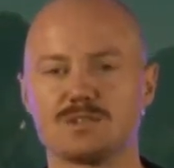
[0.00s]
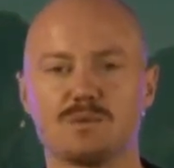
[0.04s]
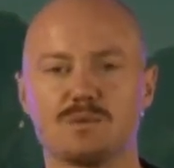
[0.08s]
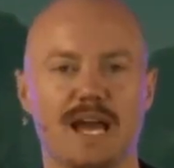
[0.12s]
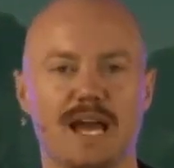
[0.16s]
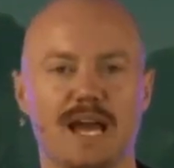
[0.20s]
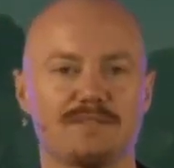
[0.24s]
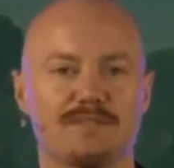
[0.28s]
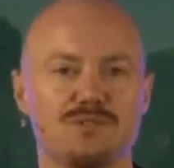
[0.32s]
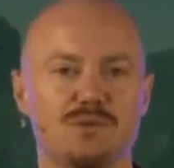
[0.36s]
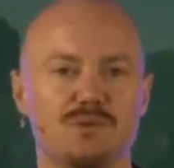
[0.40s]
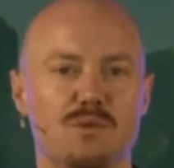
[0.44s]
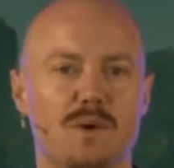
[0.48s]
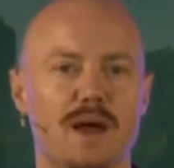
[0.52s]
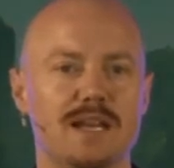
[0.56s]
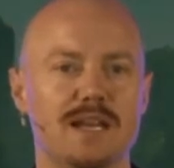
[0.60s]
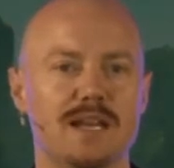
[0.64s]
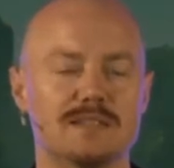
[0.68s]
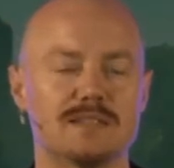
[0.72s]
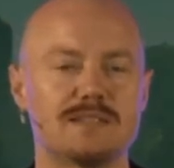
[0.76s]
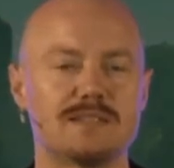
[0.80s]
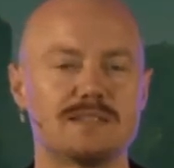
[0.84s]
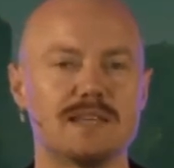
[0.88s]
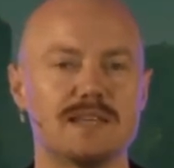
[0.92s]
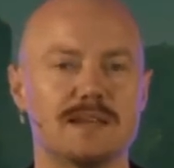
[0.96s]
I guess we'll have to
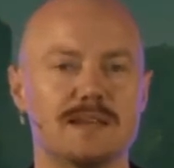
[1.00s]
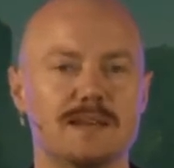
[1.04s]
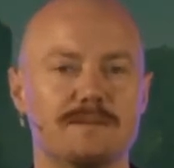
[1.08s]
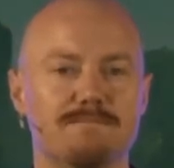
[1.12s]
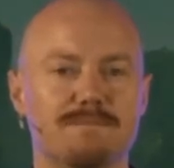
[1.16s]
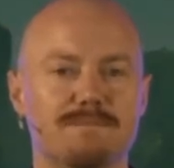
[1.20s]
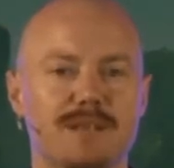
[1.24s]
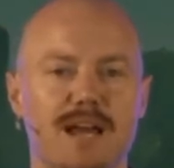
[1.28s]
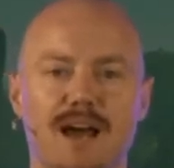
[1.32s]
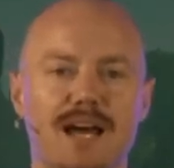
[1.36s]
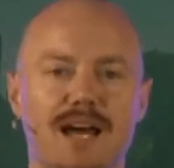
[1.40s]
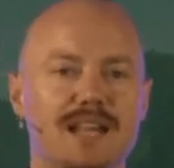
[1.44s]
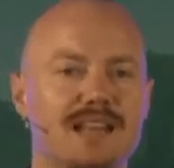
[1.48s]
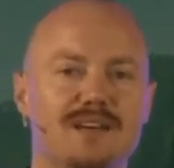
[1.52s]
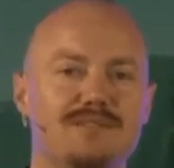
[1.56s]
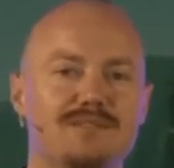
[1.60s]
wait and see. Now,